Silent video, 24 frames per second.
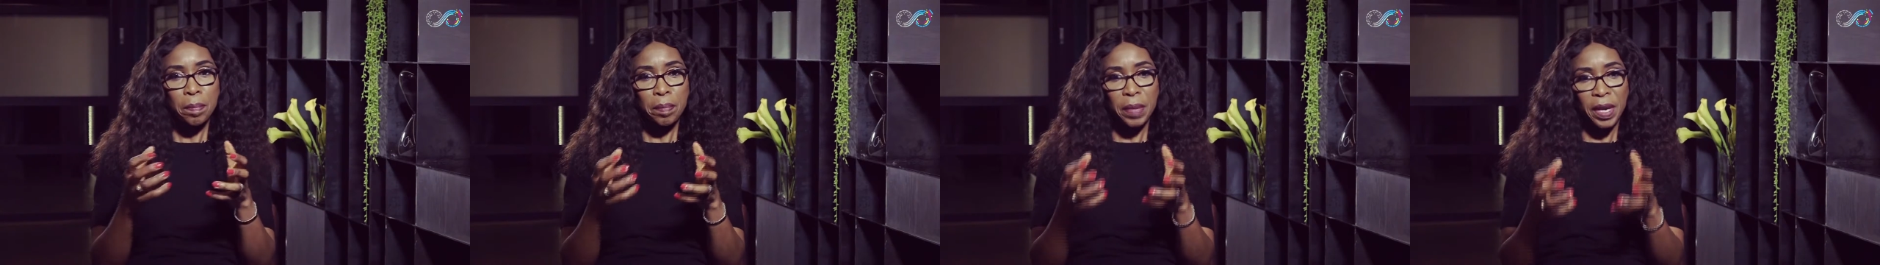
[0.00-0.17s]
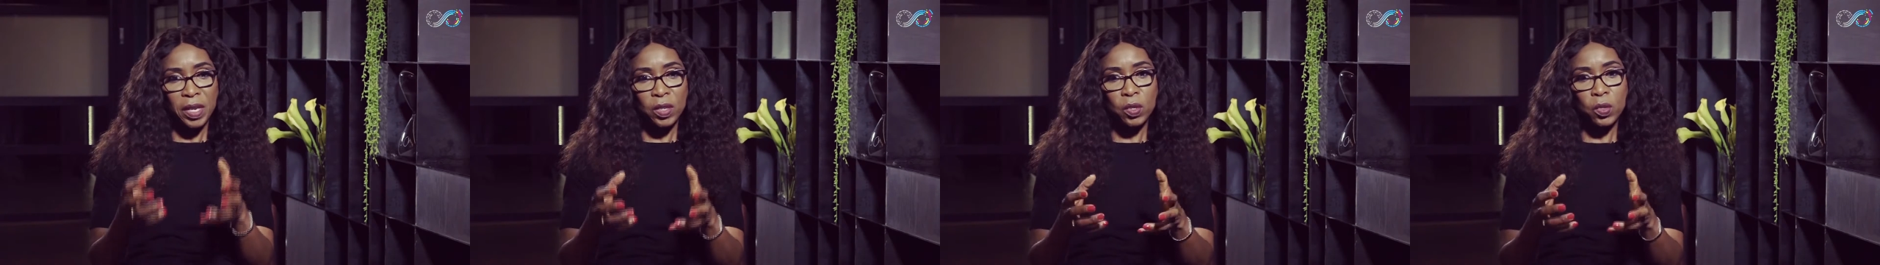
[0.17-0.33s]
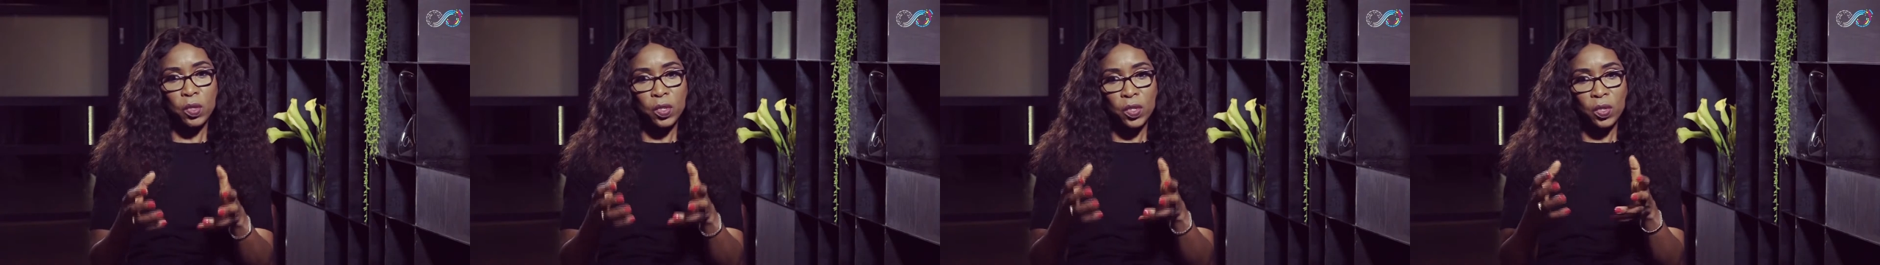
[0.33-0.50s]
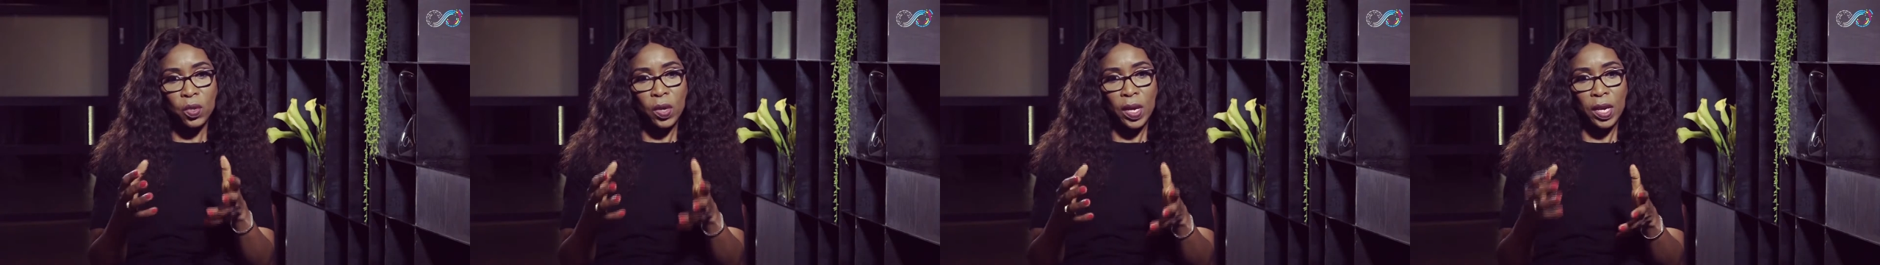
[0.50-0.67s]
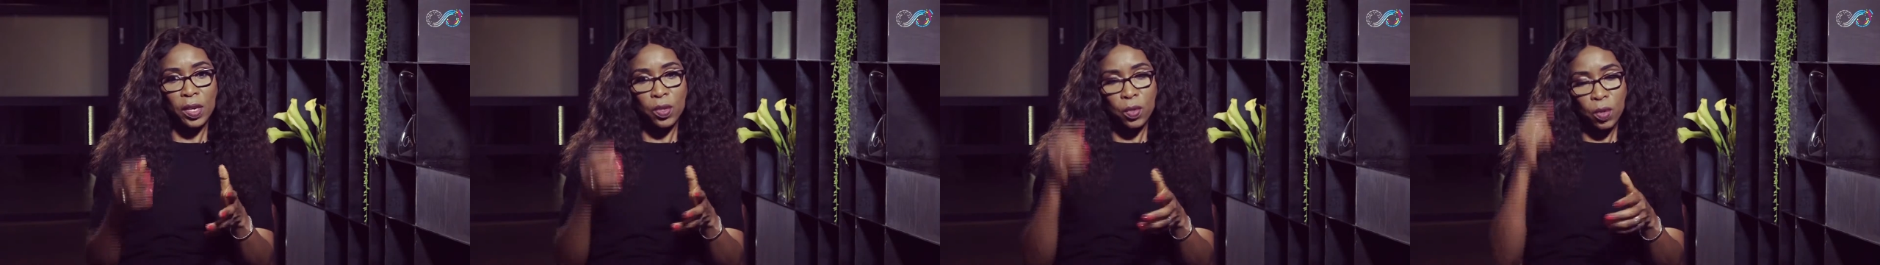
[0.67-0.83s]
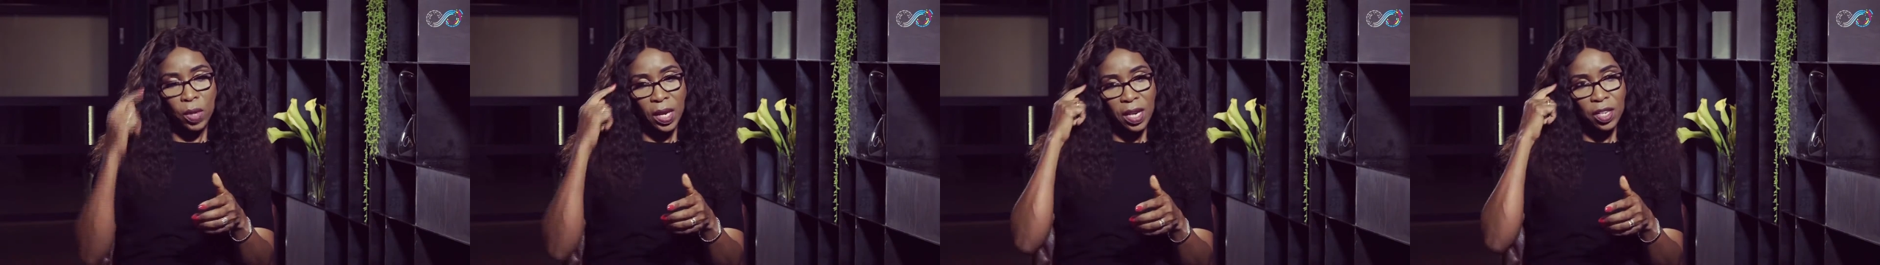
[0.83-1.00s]
but also
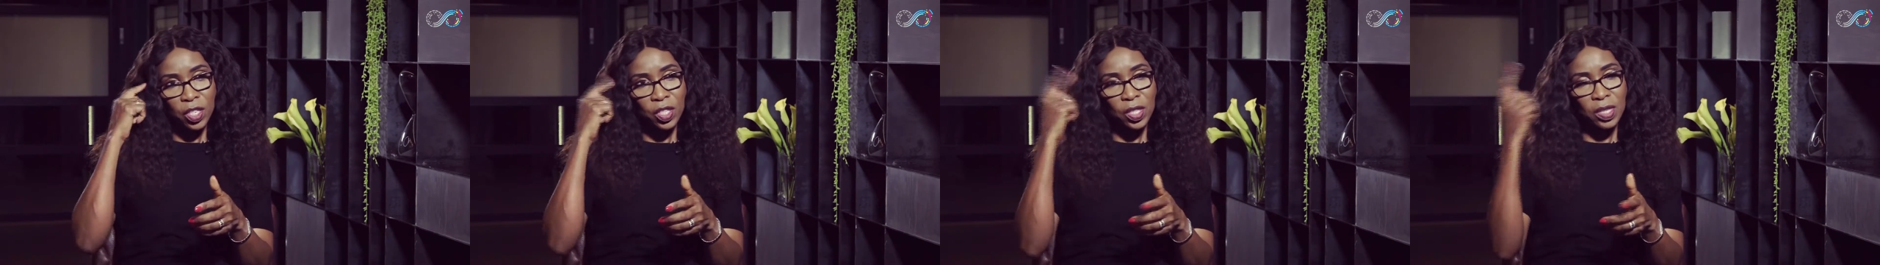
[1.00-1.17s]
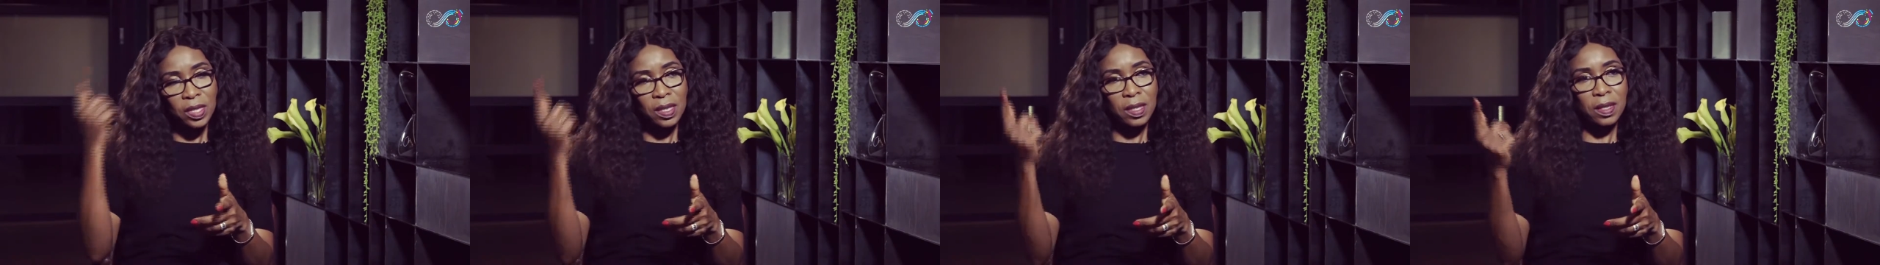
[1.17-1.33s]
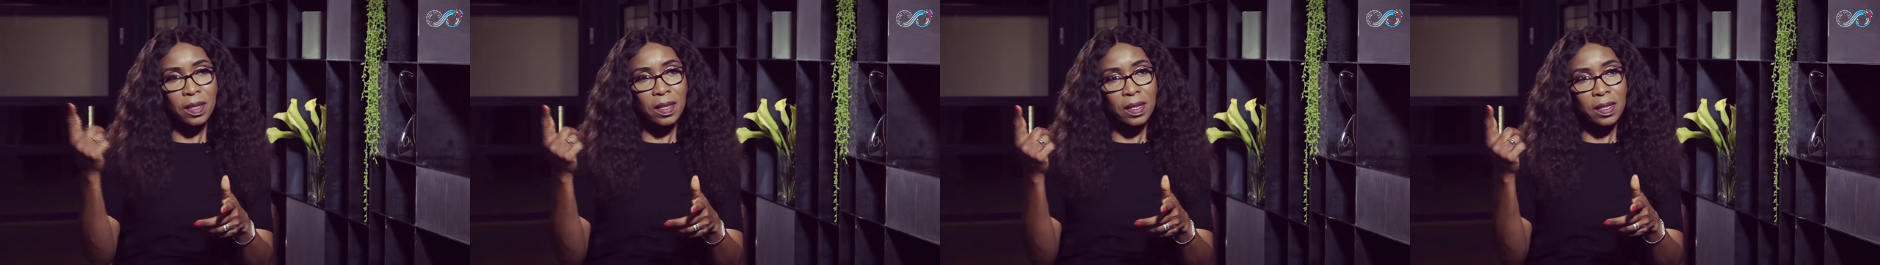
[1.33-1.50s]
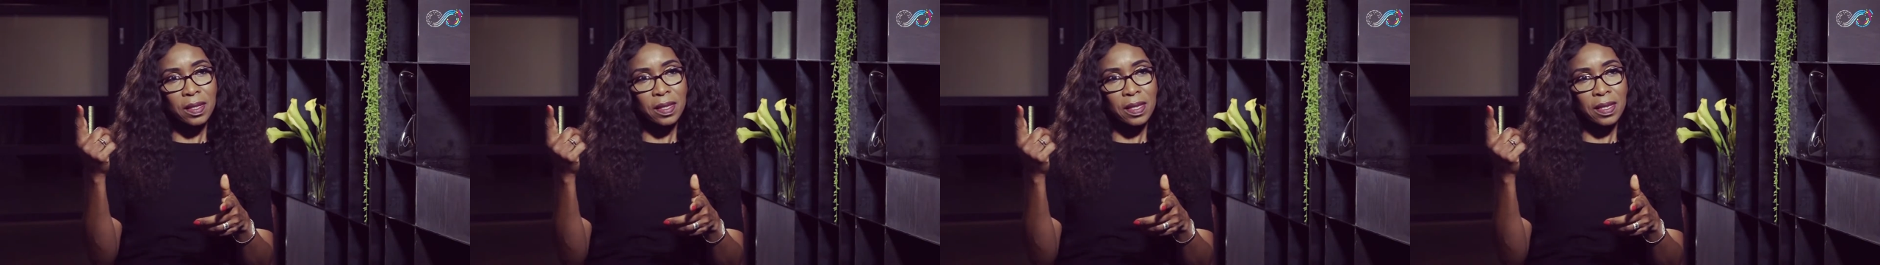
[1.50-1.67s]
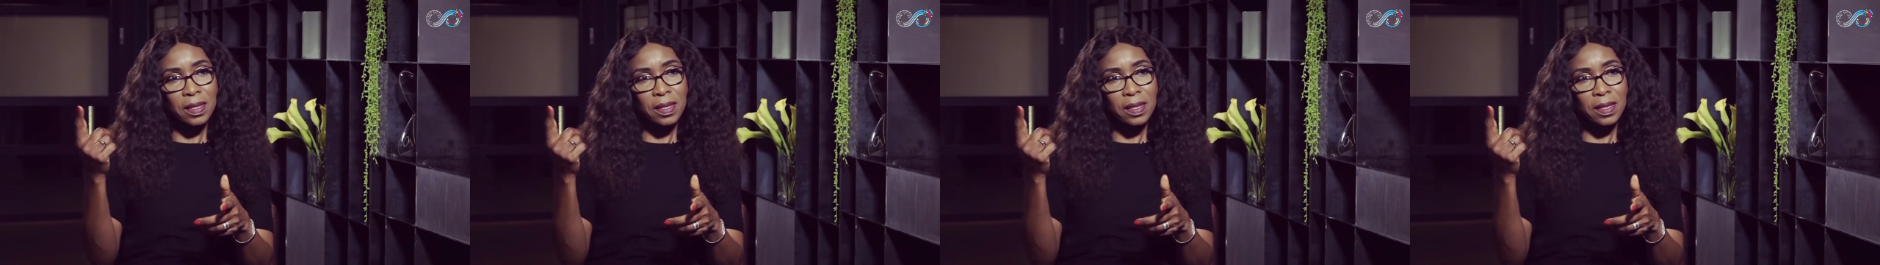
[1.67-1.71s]
education in this